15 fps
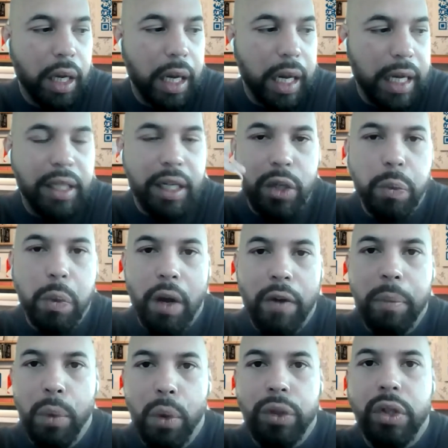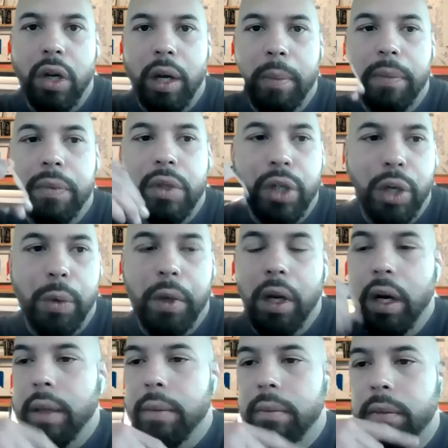is this worth more time to you and
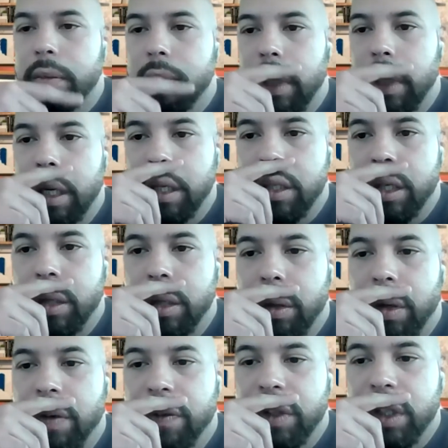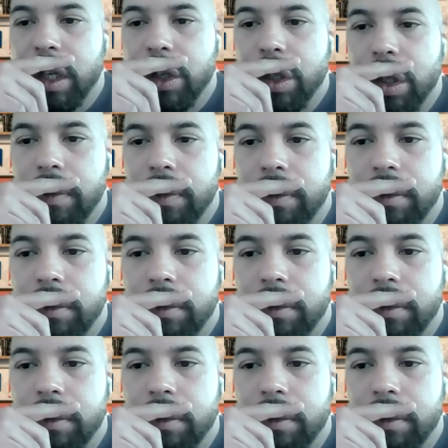I, and continue the conversation.